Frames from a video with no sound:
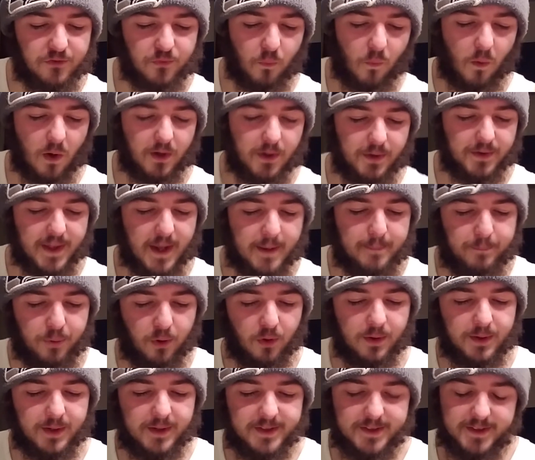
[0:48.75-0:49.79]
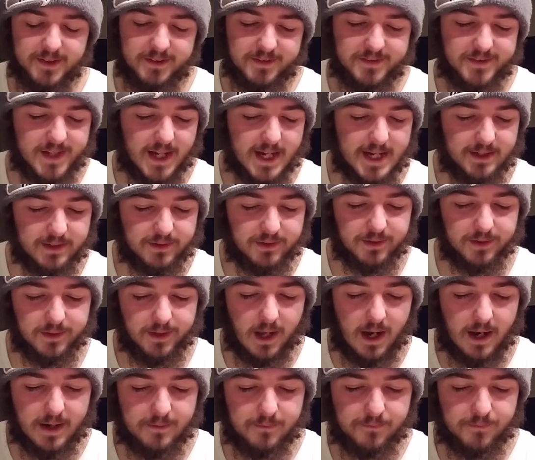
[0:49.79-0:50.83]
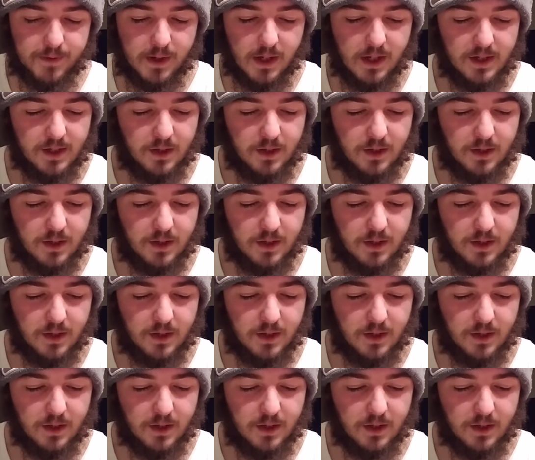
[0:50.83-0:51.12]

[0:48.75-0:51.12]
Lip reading: what are they put into the standard of life,